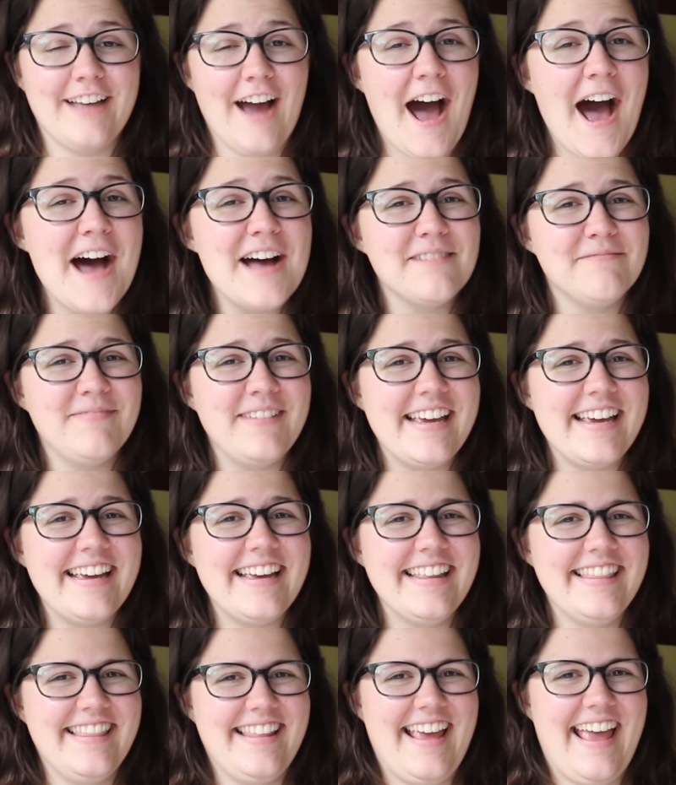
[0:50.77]
got me
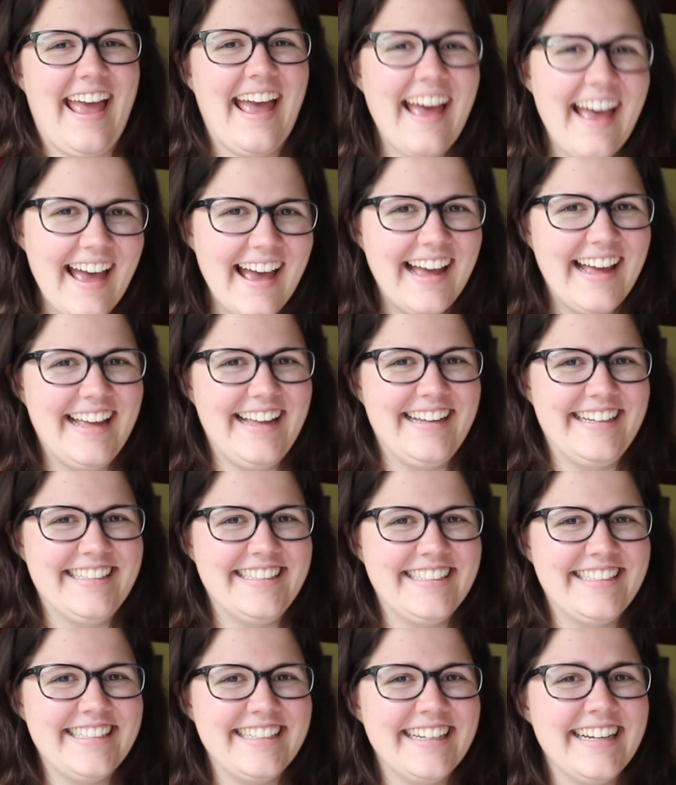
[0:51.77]
in the
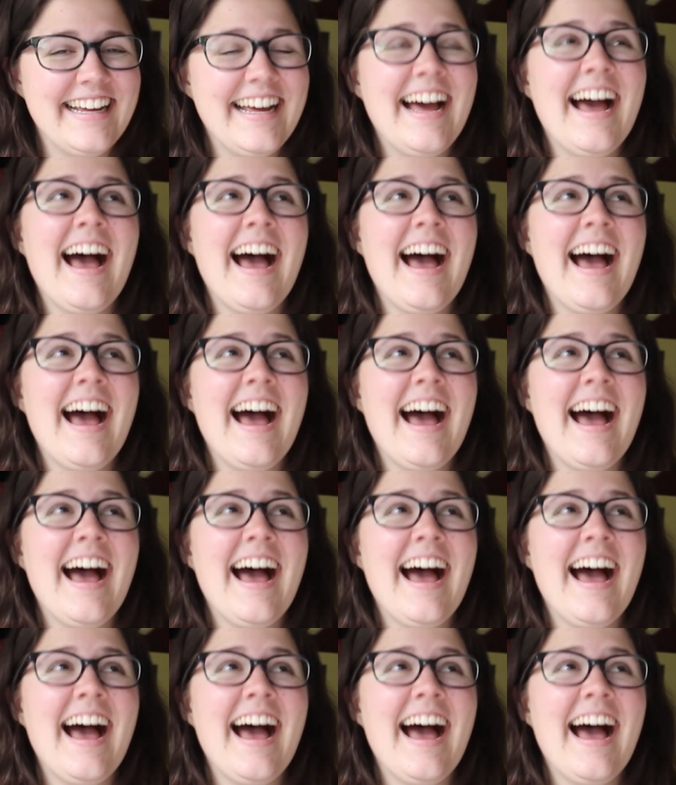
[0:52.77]
end,